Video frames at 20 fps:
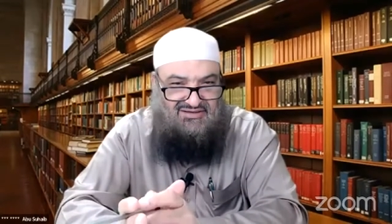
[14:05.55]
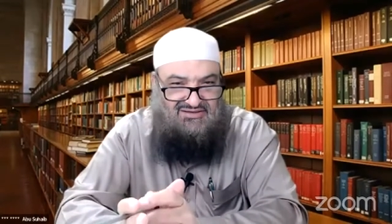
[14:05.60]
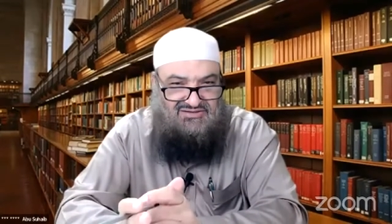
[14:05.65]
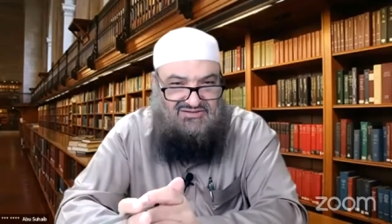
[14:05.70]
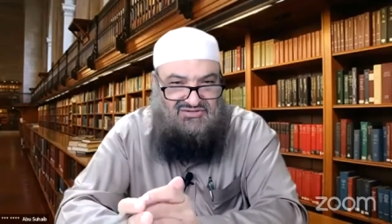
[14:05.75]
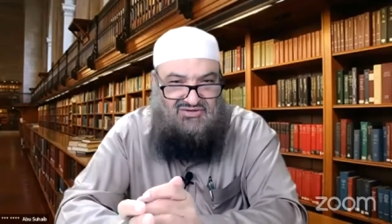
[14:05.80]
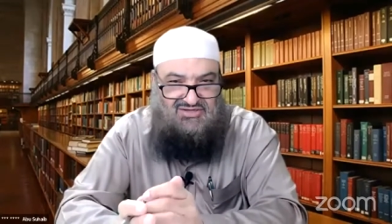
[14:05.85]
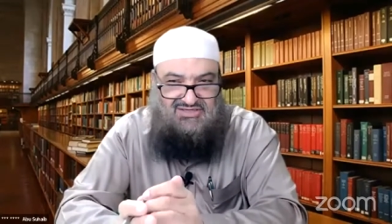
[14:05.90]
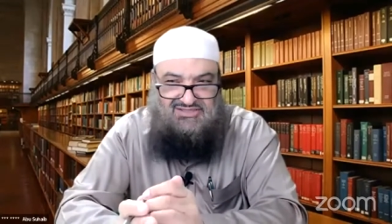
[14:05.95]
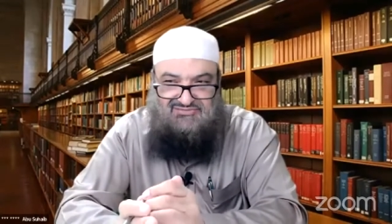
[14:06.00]

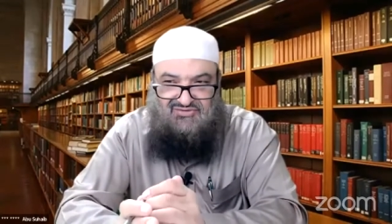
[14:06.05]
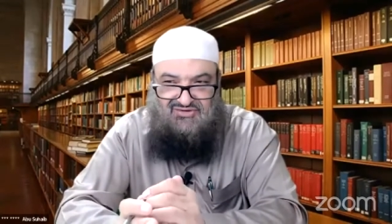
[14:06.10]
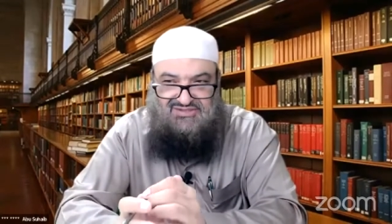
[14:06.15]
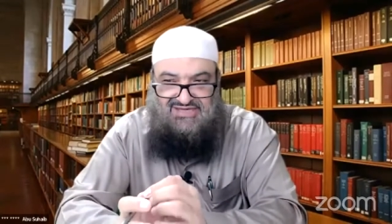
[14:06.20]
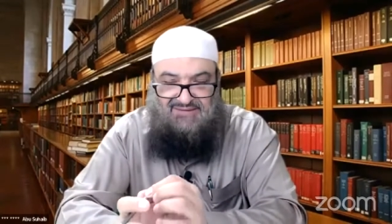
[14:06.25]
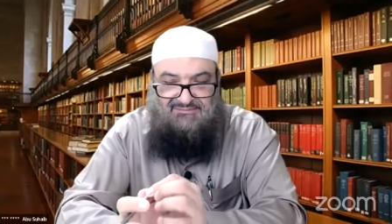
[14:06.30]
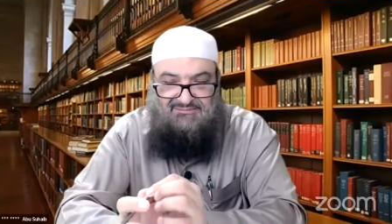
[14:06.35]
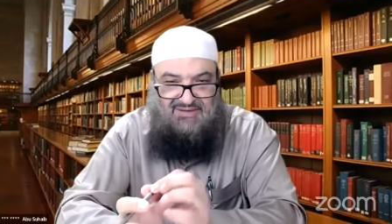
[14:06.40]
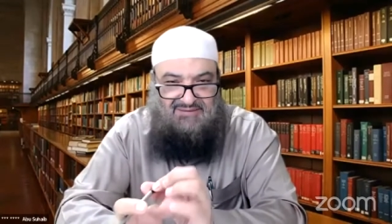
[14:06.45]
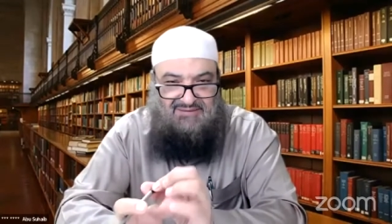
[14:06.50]
So he's, for
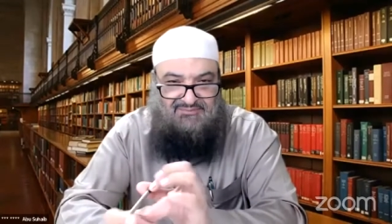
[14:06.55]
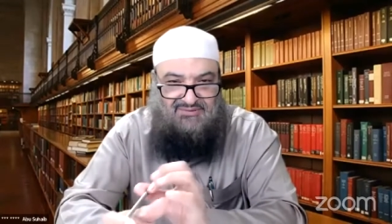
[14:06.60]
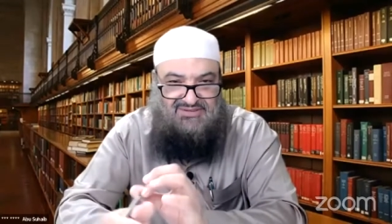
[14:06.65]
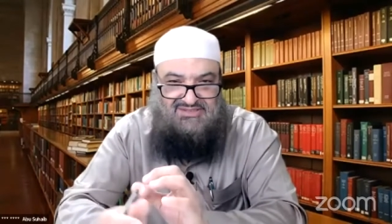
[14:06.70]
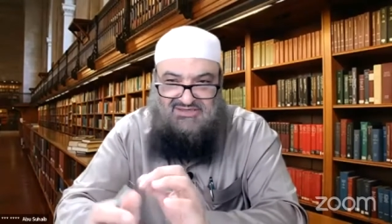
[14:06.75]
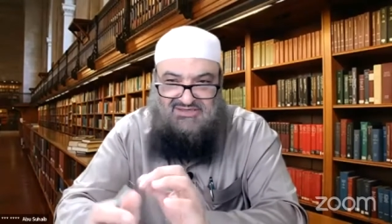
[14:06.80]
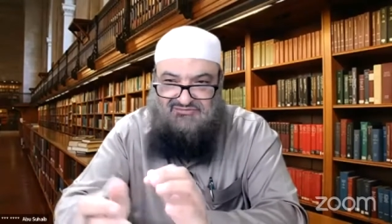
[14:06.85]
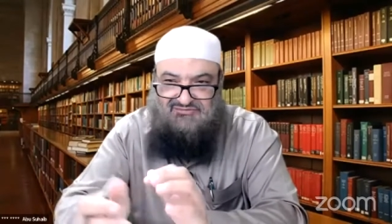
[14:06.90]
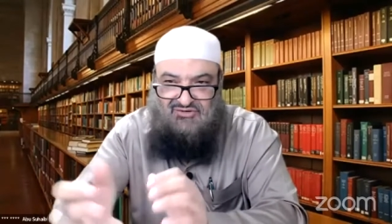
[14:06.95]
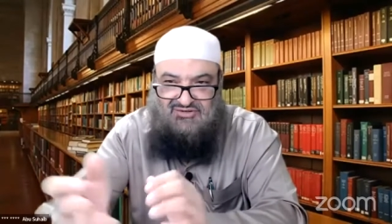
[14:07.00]
example, in
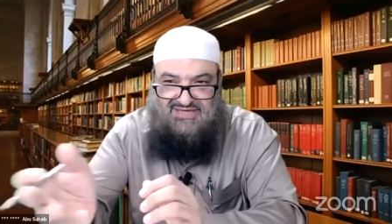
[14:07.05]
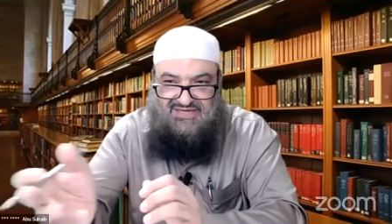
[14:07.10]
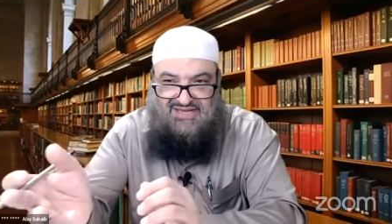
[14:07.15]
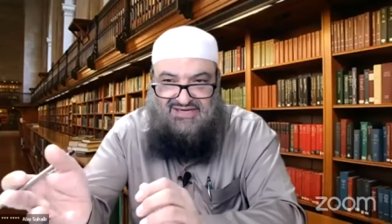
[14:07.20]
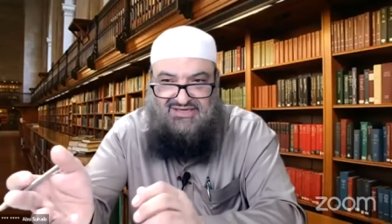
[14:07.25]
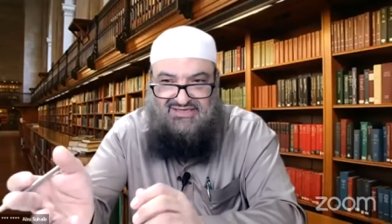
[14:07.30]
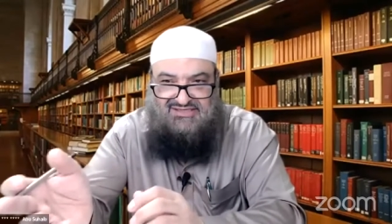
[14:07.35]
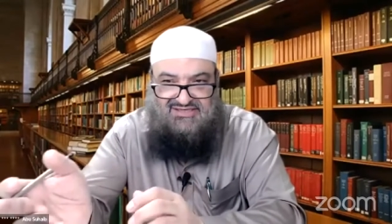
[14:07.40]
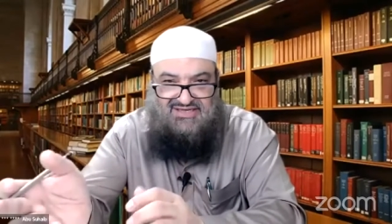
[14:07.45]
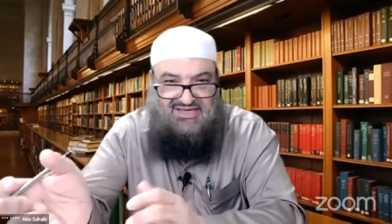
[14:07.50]
prison for
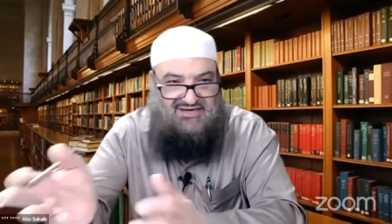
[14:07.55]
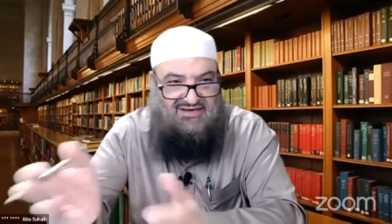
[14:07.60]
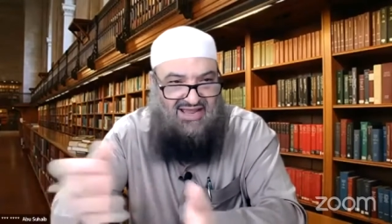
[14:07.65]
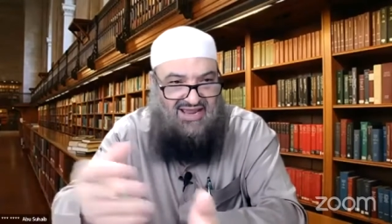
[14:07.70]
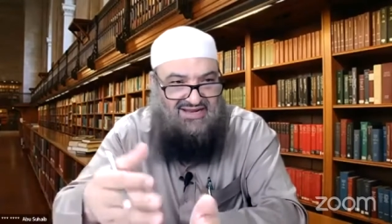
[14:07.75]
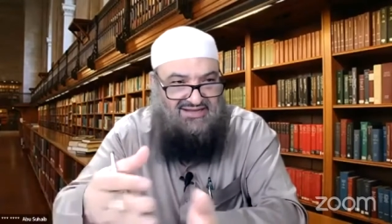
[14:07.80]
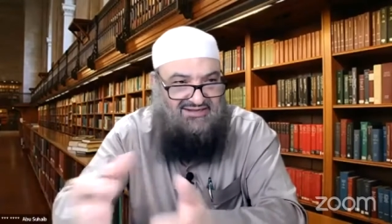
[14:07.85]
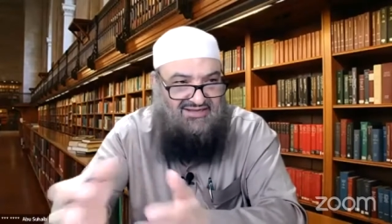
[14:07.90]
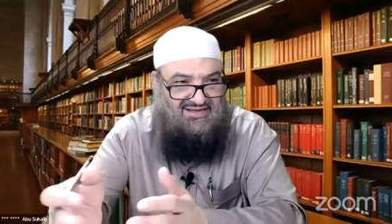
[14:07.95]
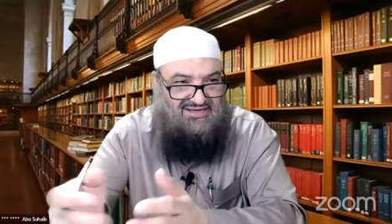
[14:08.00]
10, 10,
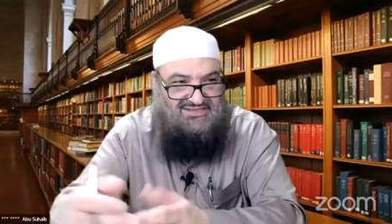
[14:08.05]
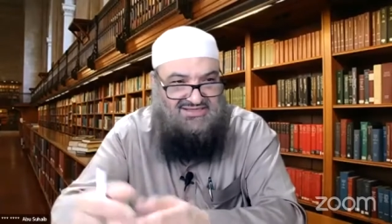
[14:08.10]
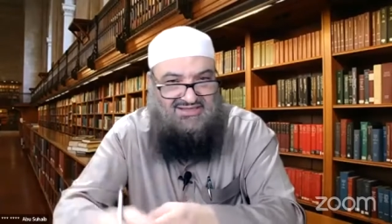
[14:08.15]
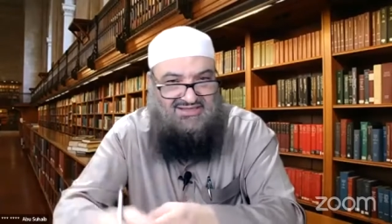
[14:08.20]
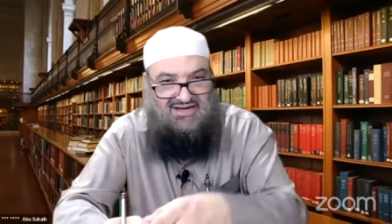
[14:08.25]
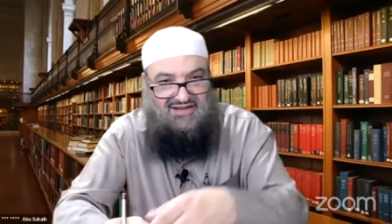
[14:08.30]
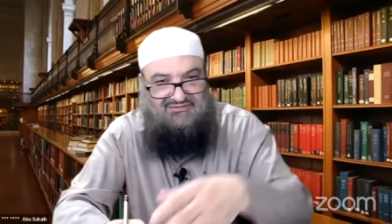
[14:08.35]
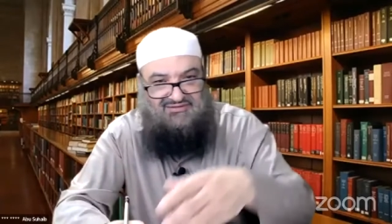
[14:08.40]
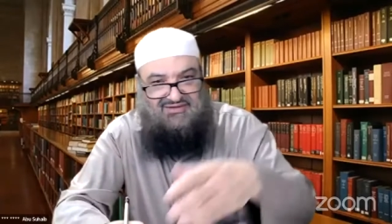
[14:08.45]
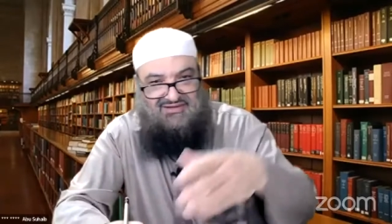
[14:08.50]
8 years, and
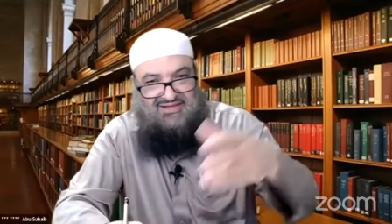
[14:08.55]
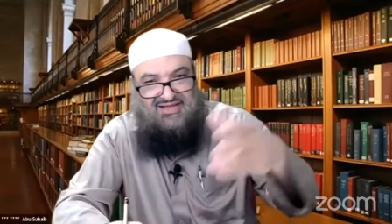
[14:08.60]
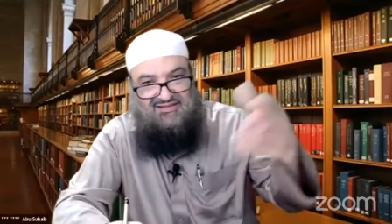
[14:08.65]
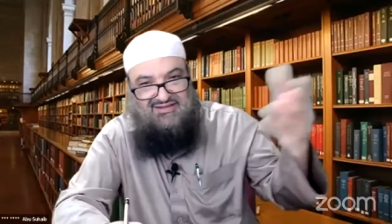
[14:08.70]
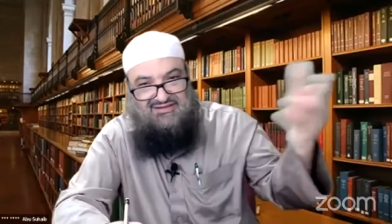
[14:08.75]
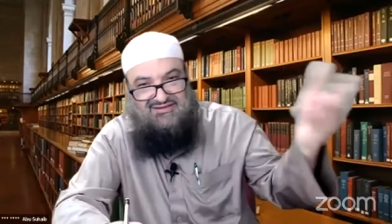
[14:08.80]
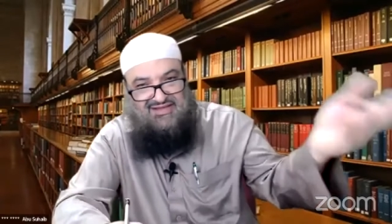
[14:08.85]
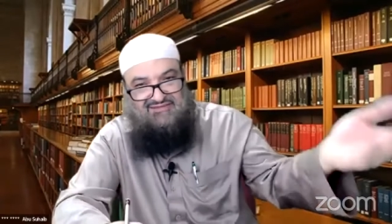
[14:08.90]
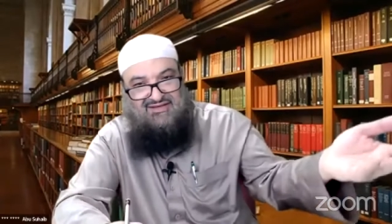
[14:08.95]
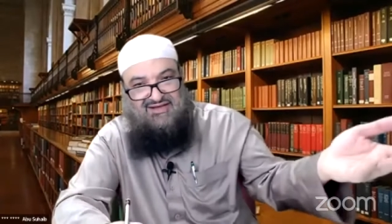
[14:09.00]
then after that,
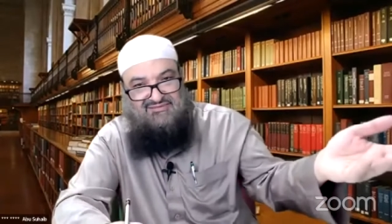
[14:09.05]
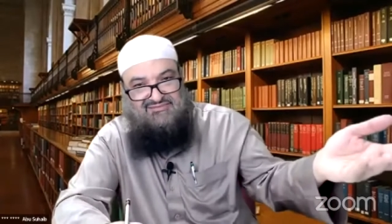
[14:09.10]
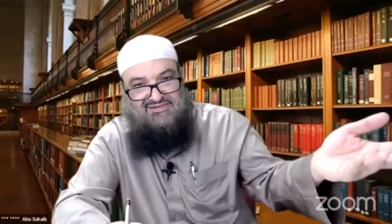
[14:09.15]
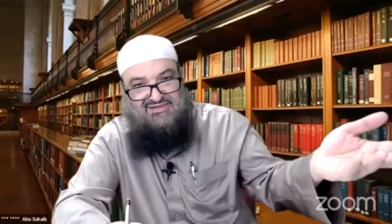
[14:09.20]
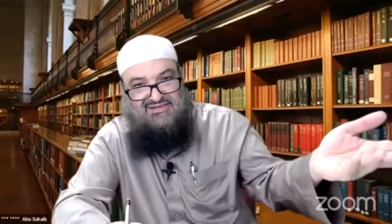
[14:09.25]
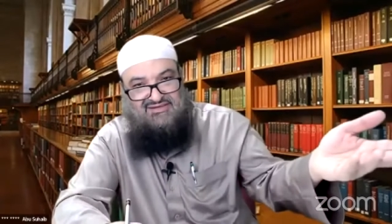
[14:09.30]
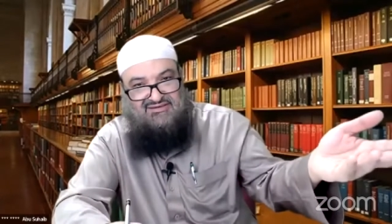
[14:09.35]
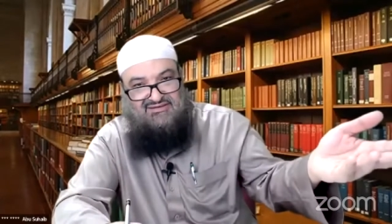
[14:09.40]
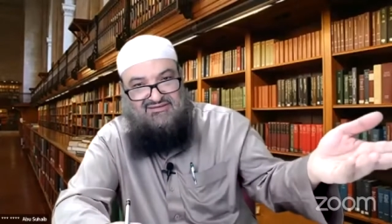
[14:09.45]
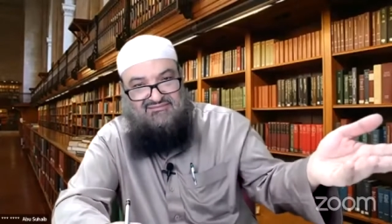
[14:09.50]
the death
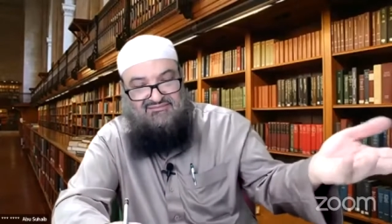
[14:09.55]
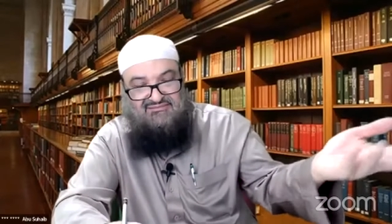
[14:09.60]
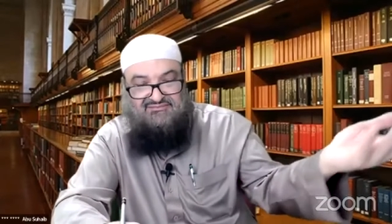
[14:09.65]
comes in.